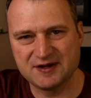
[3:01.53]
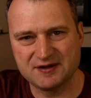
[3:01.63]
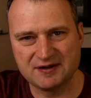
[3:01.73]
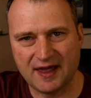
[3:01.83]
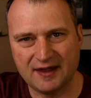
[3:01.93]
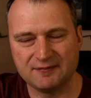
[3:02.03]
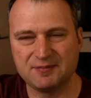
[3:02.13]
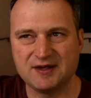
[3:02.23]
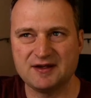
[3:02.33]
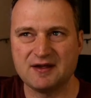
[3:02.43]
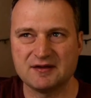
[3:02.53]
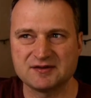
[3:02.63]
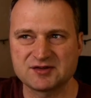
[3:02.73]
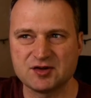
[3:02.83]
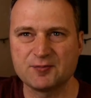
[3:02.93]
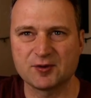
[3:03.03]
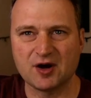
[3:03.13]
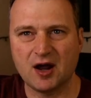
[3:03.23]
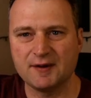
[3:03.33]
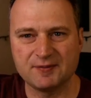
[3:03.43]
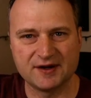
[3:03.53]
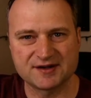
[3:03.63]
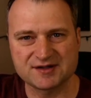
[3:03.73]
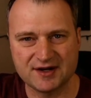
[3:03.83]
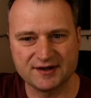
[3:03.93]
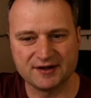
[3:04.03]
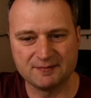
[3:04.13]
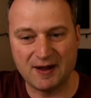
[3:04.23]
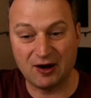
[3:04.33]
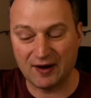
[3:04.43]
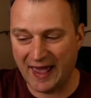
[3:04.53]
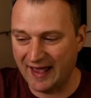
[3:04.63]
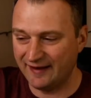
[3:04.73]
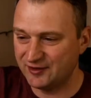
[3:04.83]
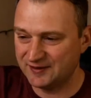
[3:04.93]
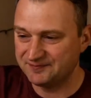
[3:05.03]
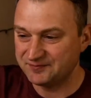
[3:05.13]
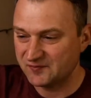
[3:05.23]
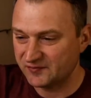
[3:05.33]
be super hyped and excited about having